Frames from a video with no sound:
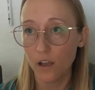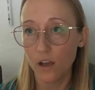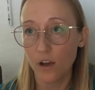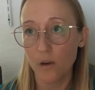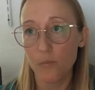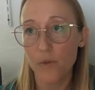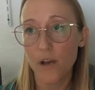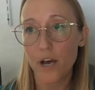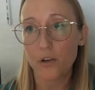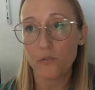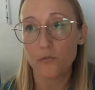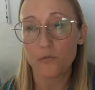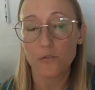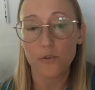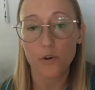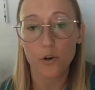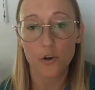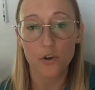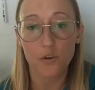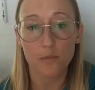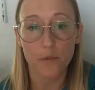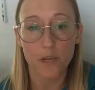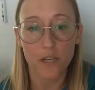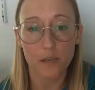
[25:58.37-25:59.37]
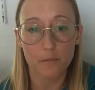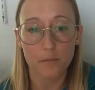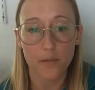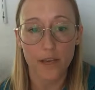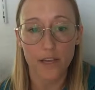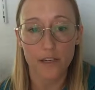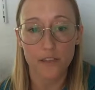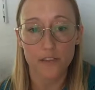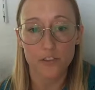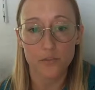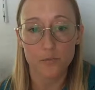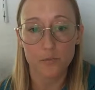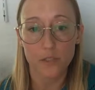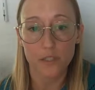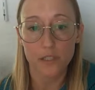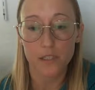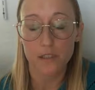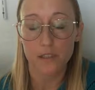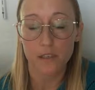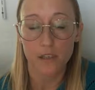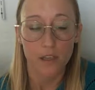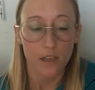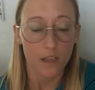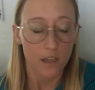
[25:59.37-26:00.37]
about varroa mite
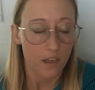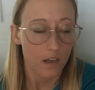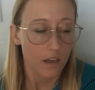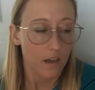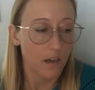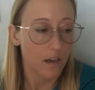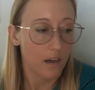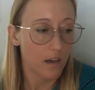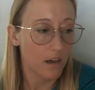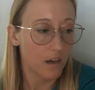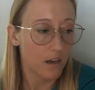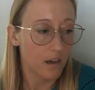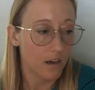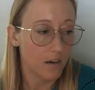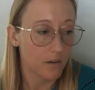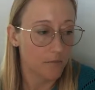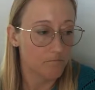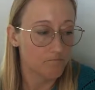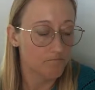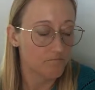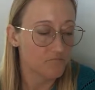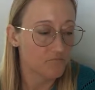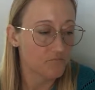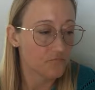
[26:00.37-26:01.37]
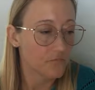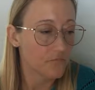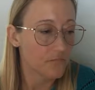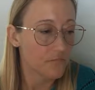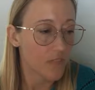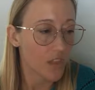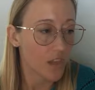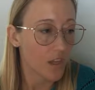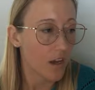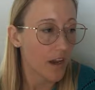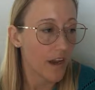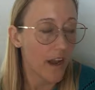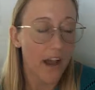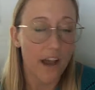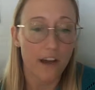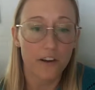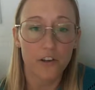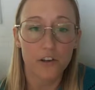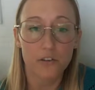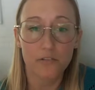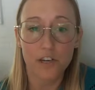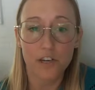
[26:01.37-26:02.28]
management. I highly